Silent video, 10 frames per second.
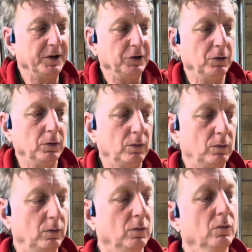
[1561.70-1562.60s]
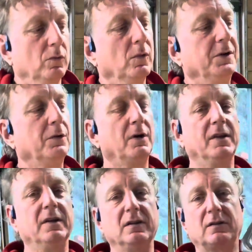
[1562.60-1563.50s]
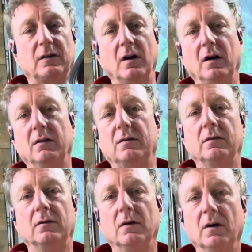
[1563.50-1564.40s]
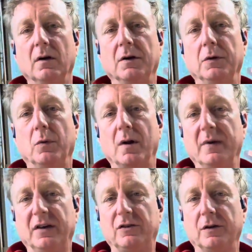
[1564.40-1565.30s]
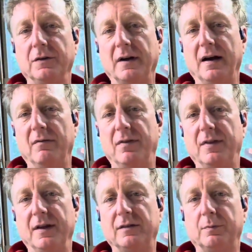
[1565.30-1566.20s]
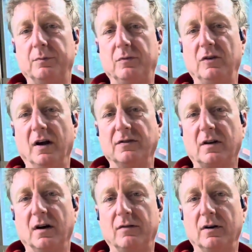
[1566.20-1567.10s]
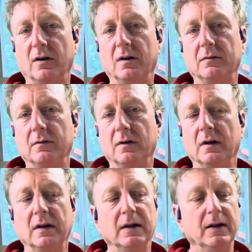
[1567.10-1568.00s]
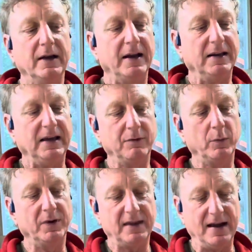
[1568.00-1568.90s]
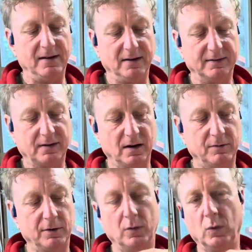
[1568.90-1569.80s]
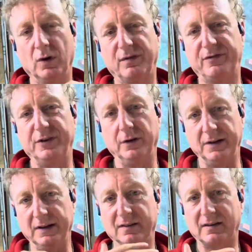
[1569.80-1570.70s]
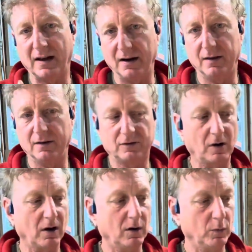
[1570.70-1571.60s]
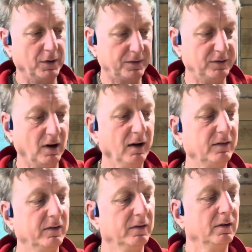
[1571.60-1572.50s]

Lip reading: you run these saws, you want to make sure that you have this dust cover on. And even with that dust cover, it will fill the inside of the saw with dust.